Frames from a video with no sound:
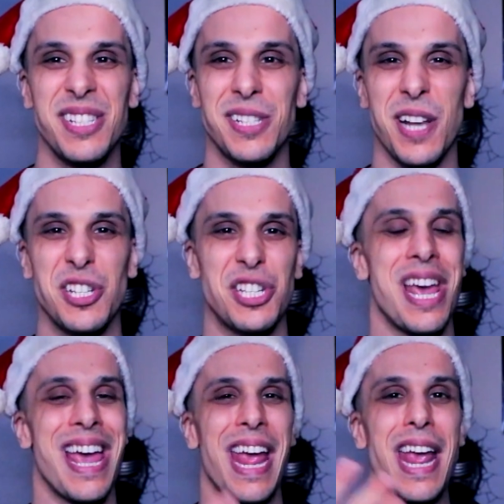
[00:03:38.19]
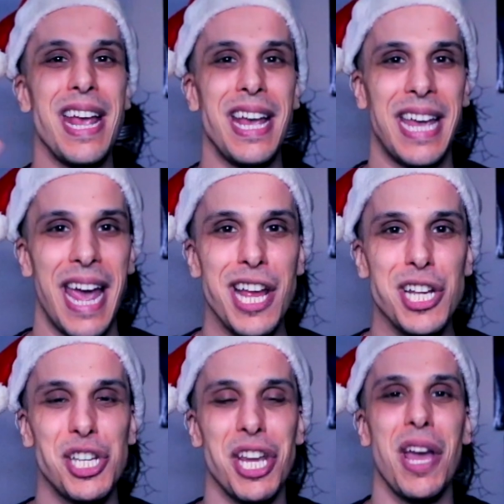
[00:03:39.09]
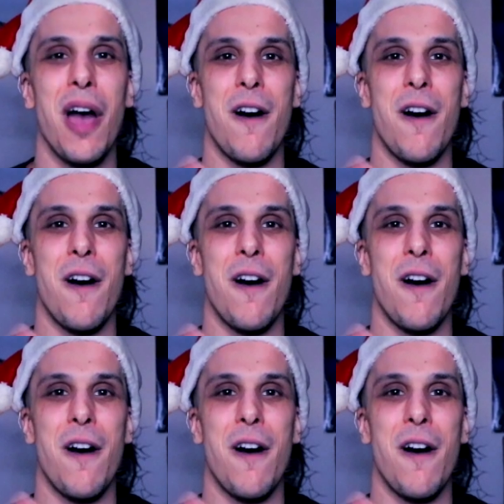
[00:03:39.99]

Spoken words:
such engaging,